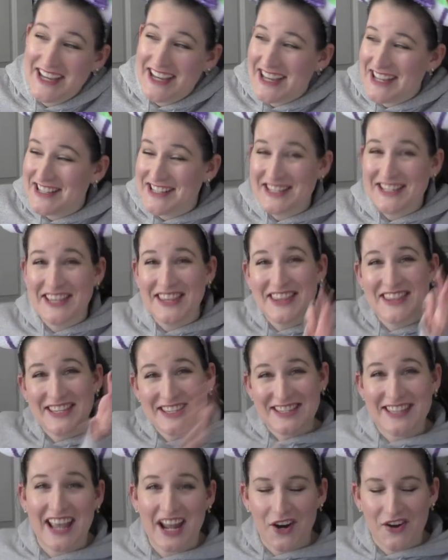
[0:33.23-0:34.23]
into
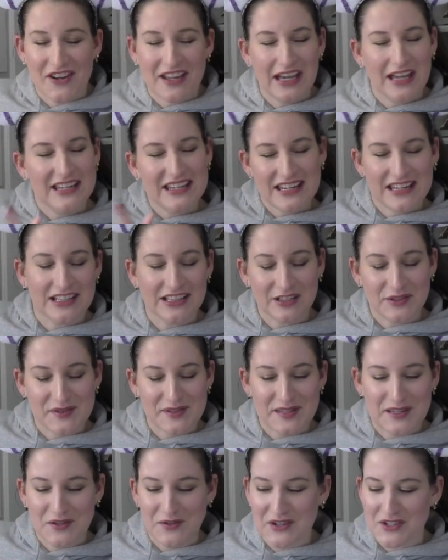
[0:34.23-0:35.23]
this area. I need a little
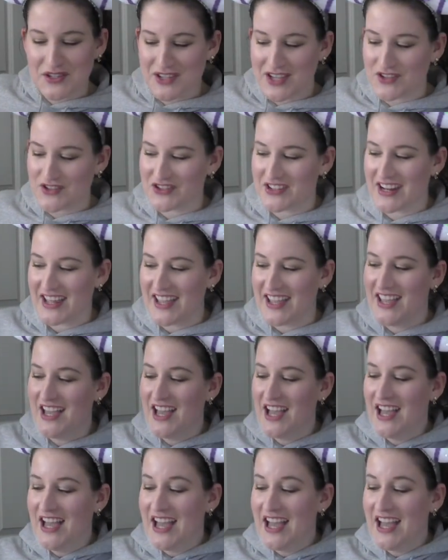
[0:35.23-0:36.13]
scenery change today.